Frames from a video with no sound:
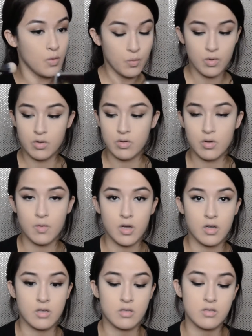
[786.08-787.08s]
won't go
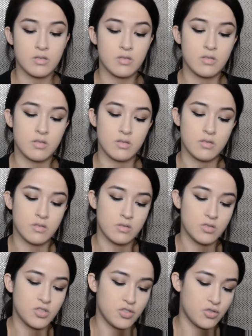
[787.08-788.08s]
on
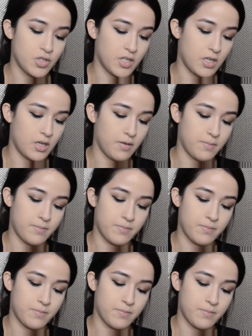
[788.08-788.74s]
streaky.